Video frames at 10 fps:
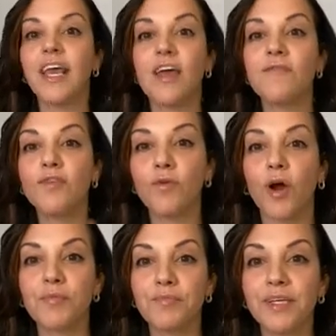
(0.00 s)
if you
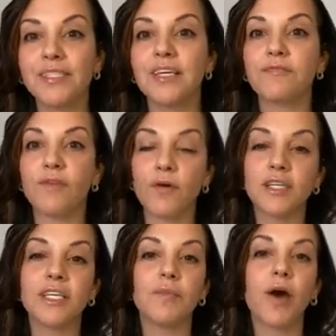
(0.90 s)
are busy
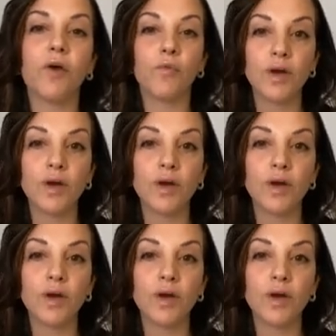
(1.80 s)
focusing about